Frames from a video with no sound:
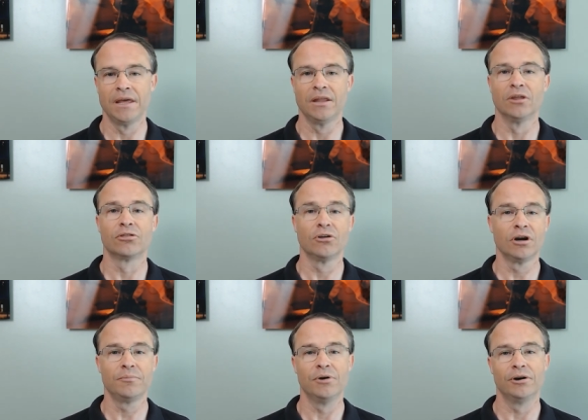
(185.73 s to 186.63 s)
The
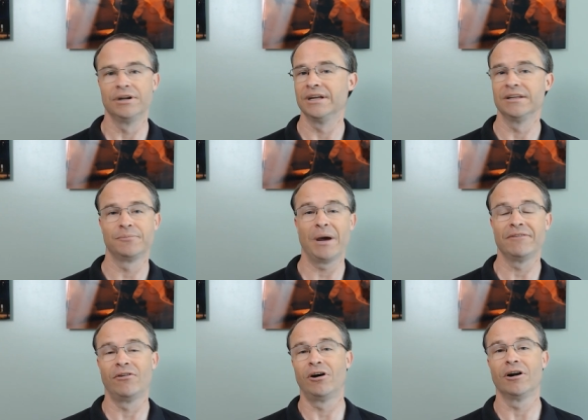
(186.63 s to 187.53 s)
third mode, and it's by
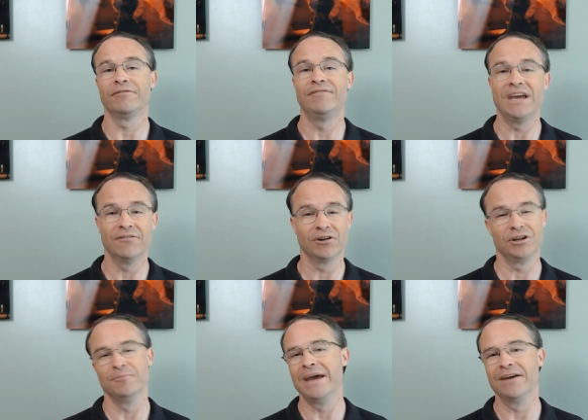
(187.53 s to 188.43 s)
far our favorite,
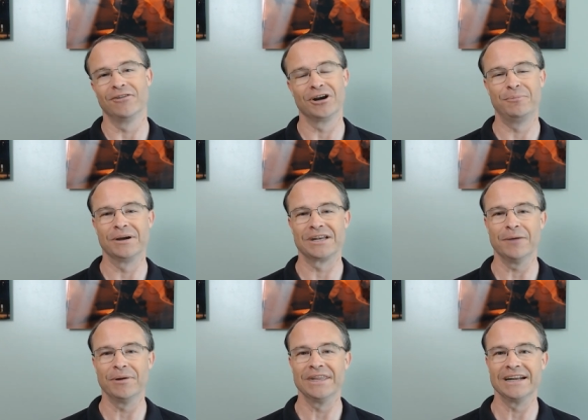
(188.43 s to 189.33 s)
you may have already picked
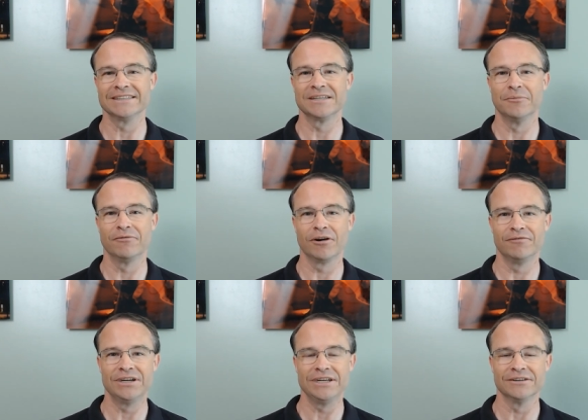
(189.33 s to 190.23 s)
up on that in some of our
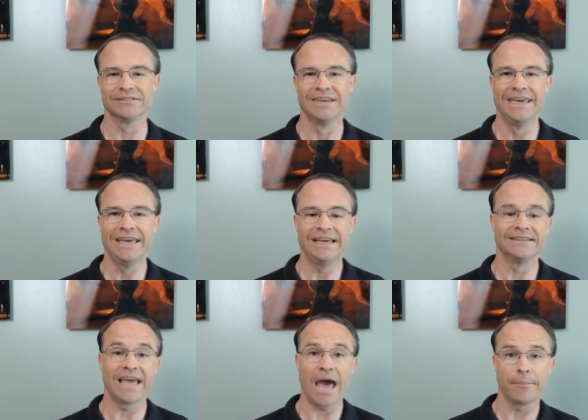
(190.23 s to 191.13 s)
videos,
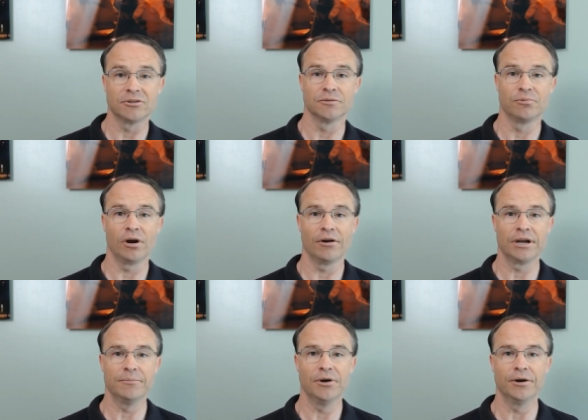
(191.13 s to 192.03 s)
is aperture
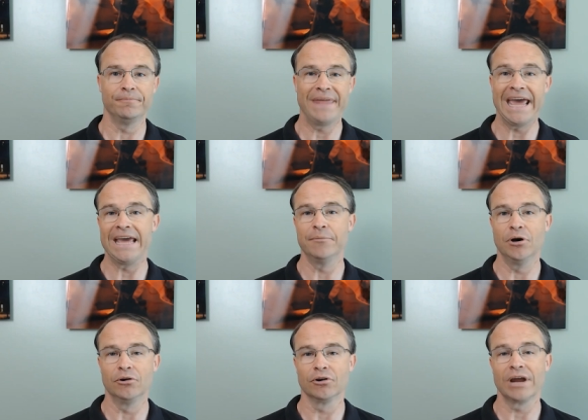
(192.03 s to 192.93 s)
priority mode, A
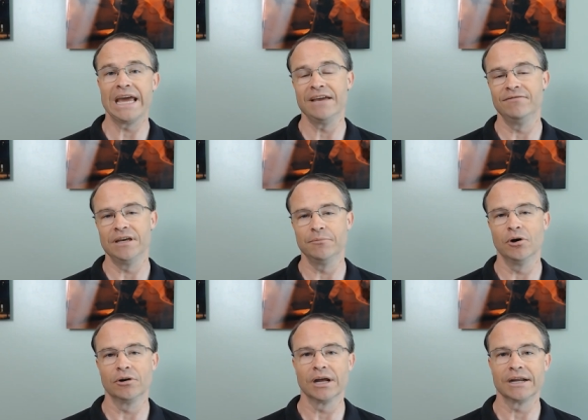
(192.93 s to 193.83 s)
mode or AV
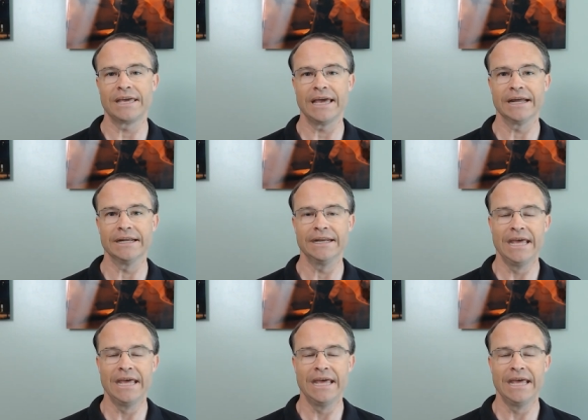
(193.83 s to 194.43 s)
mode on a Canon.